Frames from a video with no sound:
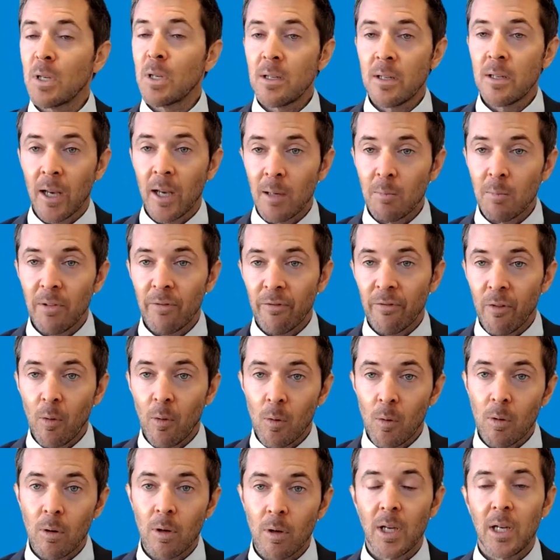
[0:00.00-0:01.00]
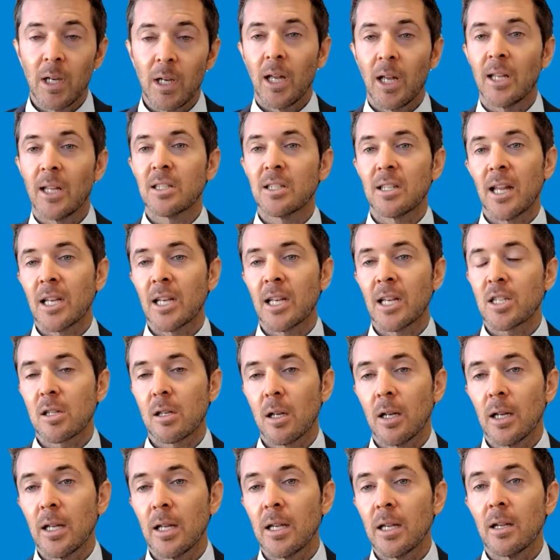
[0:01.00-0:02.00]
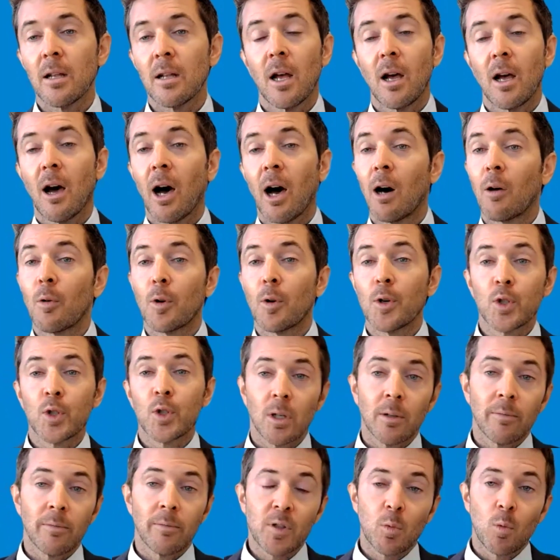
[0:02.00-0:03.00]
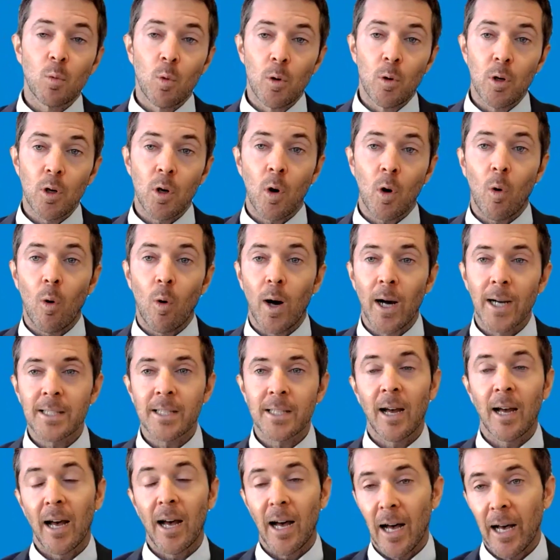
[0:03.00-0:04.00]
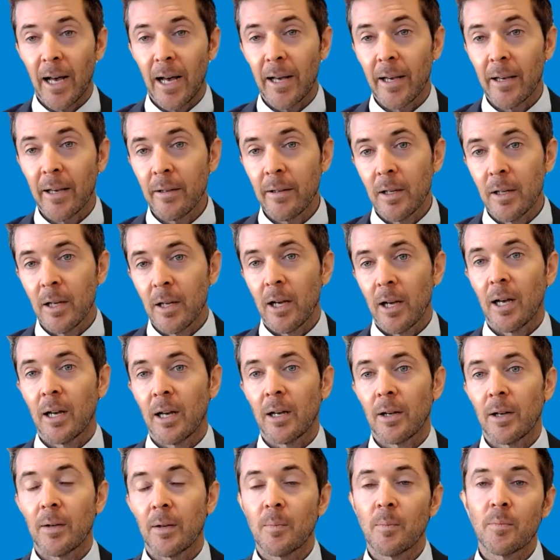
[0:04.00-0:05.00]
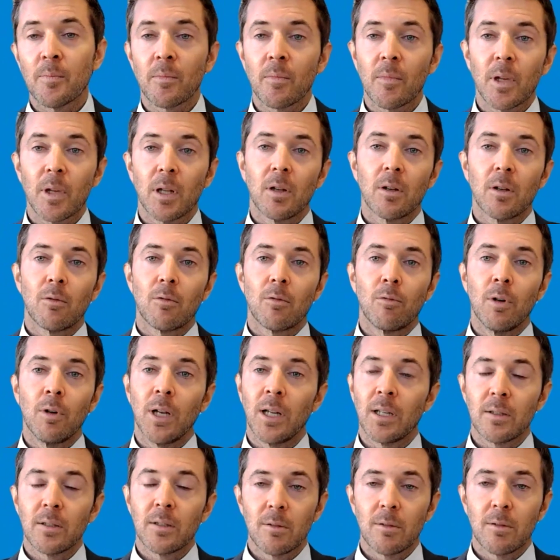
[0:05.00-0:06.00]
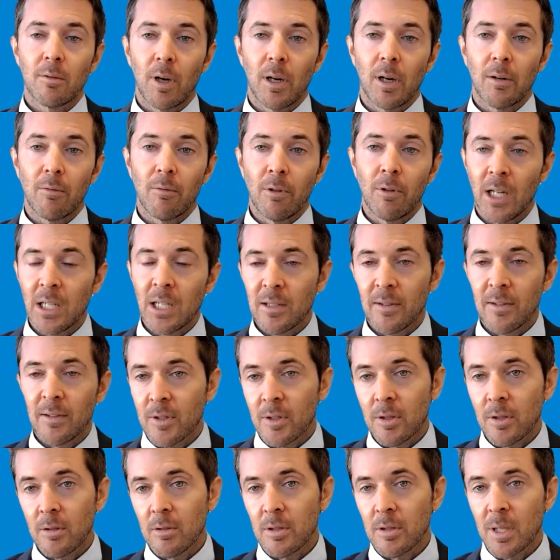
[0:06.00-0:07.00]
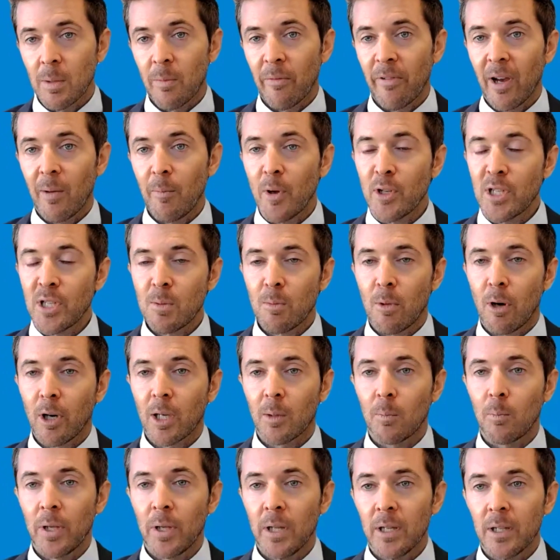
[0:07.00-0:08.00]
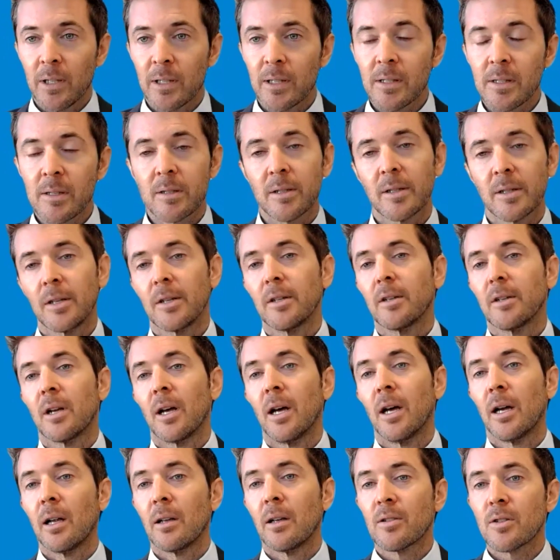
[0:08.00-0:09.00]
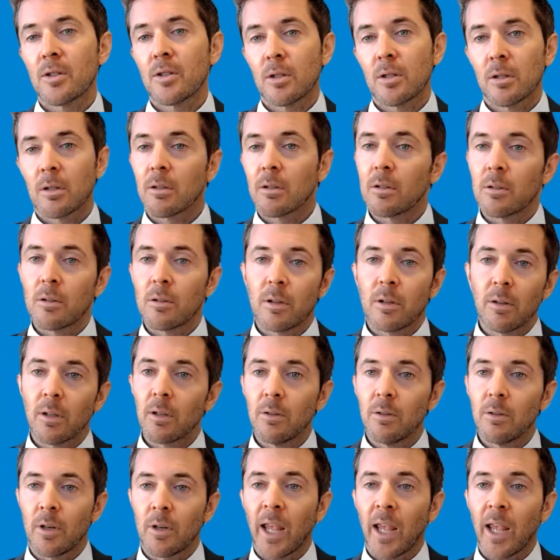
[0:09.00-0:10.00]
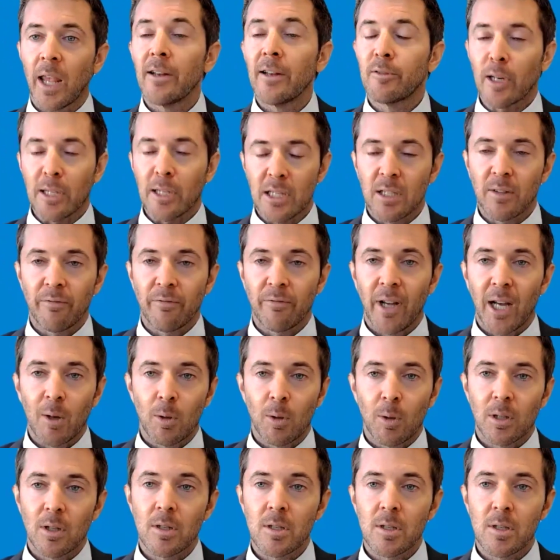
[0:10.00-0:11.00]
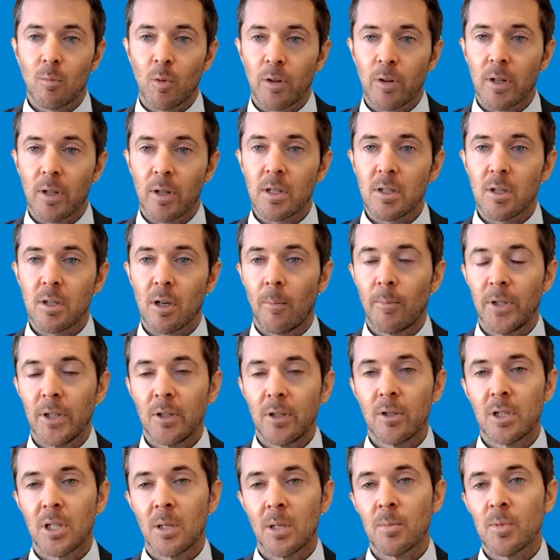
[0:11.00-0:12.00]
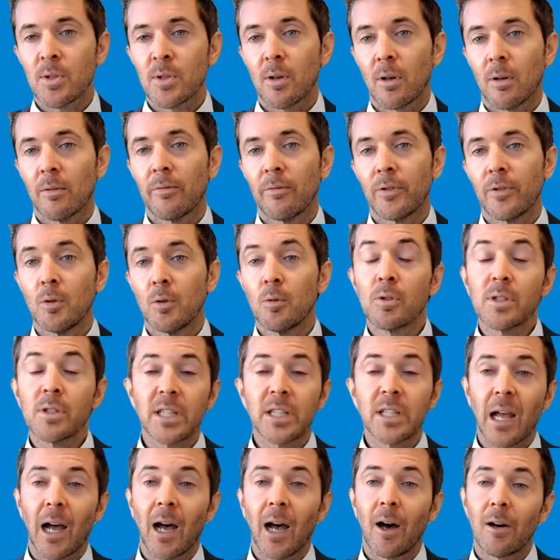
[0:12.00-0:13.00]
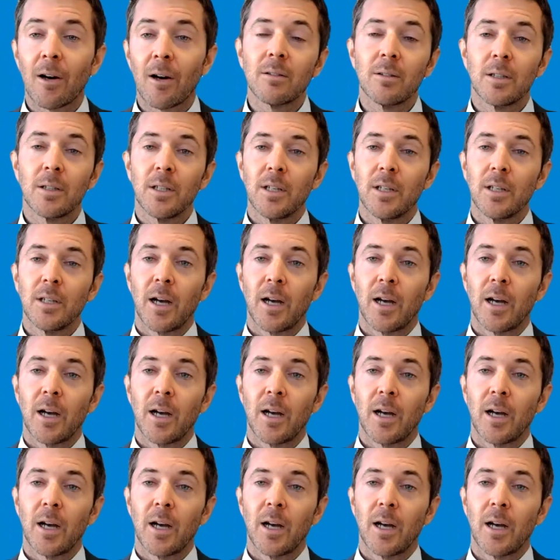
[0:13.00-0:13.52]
been done before. Internationally, our reserves were quite high relative to some of our emerging market peers. And so you can justify what Saab did in terms of using our